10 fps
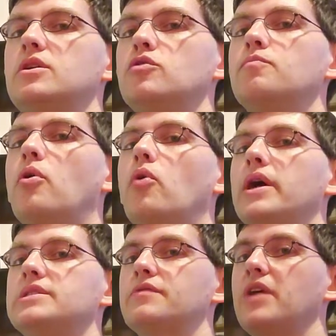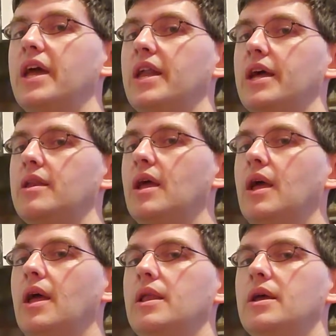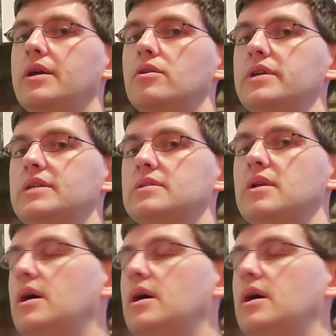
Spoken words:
you points if you hit it. Now, you can only get...